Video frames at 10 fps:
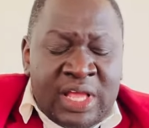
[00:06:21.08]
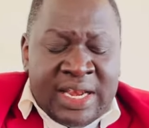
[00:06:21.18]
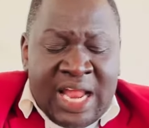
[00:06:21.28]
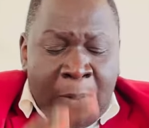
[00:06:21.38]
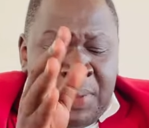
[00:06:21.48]

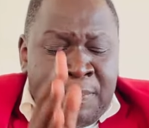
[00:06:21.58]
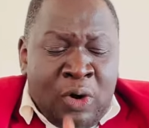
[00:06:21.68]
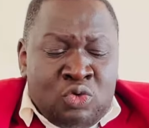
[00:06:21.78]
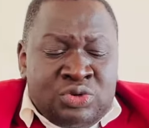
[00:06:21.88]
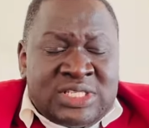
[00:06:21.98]
Now,
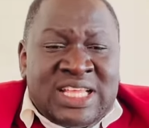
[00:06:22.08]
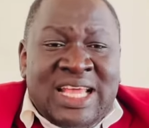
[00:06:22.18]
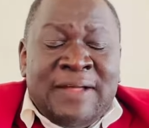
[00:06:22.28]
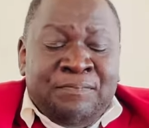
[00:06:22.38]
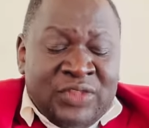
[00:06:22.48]
people would
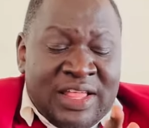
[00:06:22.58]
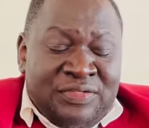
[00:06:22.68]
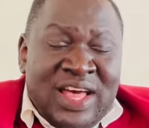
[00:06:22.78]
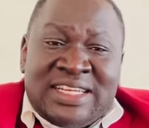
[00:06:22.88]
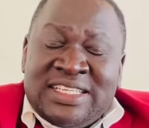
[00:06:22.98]
say
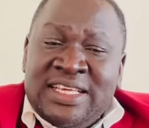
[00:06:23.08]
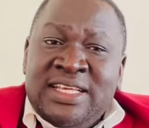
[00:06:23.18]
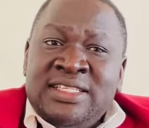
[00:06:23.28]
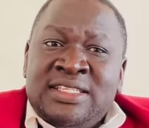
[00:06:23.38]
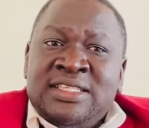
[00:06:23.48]
that
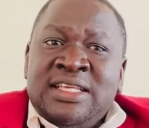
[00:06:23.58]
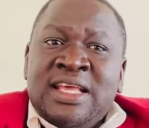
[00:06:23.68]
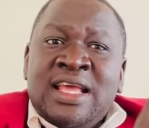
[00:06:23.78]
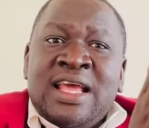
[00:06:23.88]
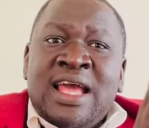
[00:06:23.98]
is
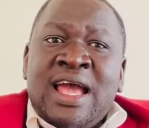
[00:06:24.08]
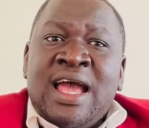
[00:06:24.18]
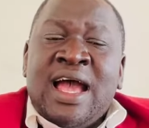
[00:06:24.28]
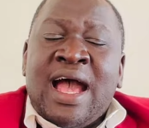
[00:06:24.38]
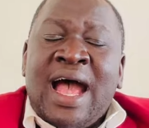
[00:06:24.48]

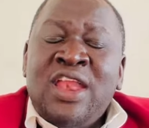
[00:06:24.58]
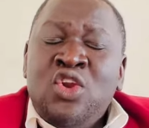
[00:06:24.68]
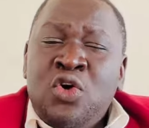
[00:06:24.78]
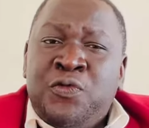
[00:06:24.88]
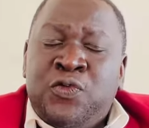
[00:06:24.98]

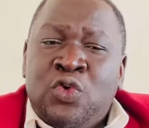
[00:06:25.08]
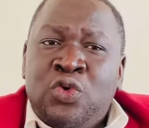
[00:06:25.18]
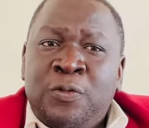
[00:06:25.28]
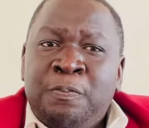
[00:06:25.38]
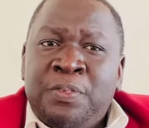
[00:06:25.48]
unlawful.
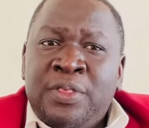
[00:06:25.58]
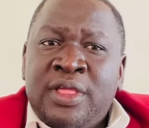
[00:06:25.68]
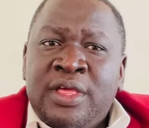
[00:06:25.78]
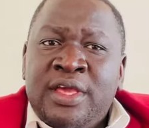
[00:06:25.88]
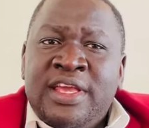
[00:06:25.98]

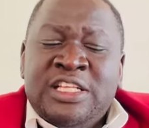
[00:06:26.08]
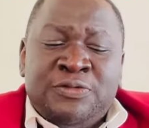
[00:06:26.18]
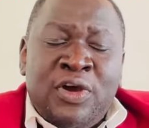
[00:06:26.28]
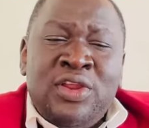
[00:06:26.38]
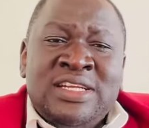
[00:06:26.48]
He's
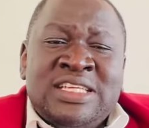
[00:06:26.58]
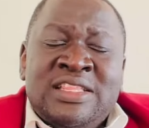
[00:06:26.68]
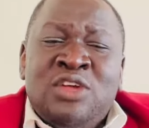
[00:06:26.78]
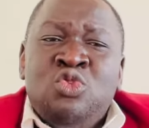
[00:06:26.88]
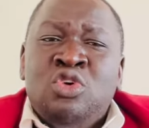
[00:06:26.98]
violating
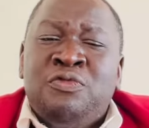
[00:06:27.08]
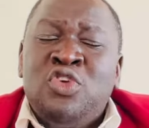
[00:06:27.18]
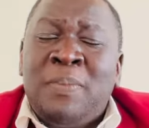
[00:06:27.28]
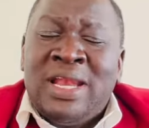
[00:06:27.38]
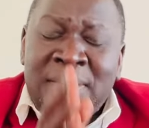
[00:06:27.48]
the rule of law,
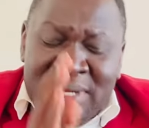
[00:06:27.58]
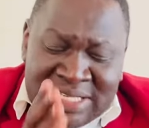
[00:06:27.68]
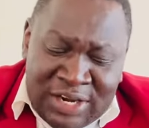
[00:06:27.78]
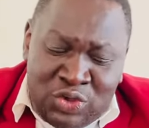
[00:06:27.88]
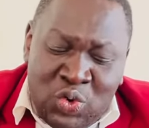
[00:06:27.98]
but let me
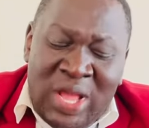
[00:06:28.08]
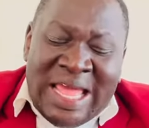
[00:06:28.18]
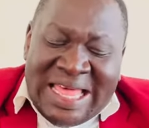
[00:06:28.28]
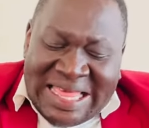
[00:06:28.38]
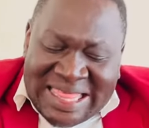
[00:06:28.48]
tell you,
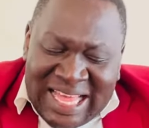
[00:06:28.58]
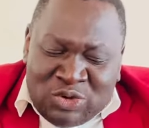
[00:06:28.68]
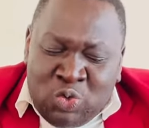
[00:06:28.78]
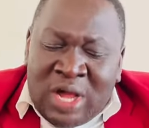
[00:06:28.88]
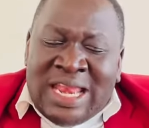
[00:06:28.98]
that
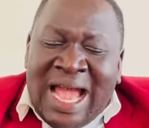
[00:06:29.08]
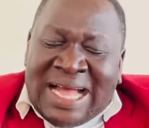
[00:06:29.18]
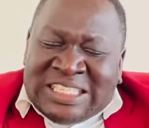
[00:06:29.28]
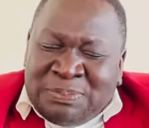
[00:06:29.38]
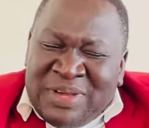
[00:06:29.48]
one
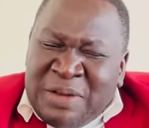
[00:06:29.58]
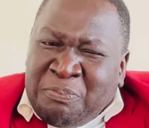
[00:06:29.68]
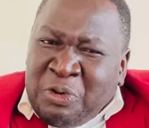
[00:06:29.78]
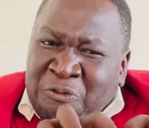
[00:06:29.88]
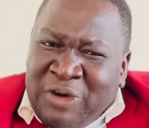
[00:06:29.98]
has been
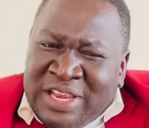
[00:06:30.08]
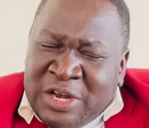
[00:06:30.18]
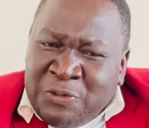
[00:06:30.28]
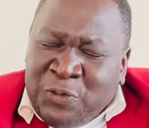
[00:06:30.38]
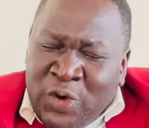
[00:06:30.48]

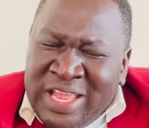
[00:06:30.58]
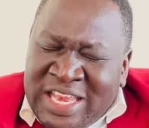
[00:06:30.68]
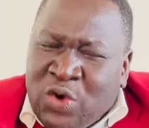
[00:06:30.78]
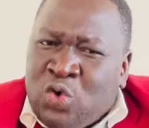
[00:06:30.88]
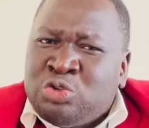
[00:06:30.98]
provided for in the
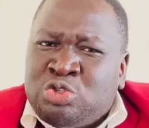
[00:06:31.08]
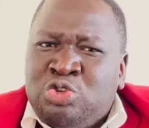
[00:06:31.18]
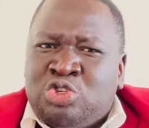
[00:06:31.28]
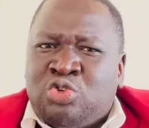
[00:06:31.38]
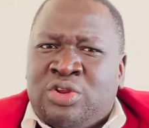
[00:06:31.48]

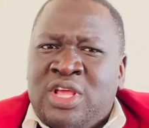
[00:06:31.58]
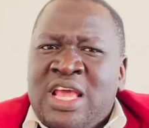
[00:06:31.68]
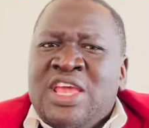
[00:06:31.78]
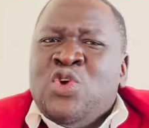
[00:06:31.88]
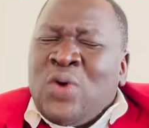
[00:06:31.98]
Constitution.
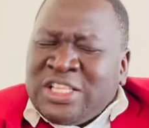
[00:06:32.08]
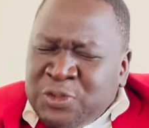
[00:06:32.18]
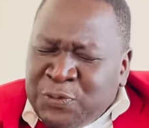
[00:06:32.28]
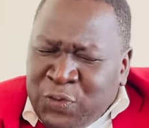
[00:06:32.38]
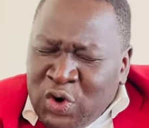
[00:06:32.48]
He was
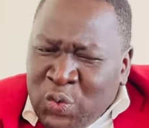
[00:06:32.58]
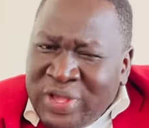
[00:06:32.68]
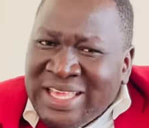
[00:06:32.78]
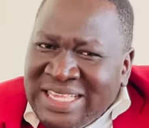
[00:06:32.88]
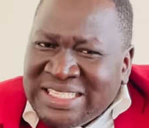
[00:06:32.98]

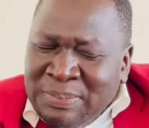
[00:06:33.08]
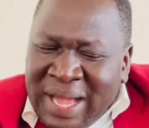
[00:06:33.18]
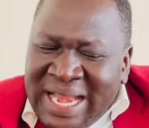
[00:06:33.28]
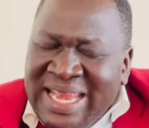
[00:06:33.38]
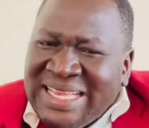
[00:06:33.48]
following his
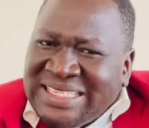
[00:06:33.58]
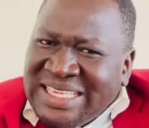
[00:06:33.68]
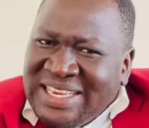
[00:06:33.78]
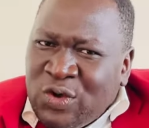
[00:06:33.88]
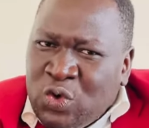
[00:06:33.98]
mandate
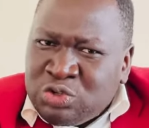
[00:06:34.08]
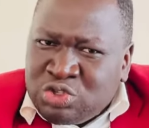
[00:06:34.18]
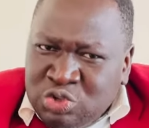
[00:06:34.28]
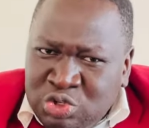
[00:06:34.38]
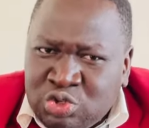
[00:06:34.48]
in the
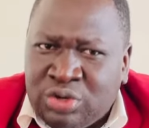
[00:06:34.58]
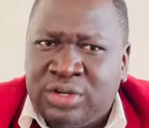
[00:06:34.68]
Constitution.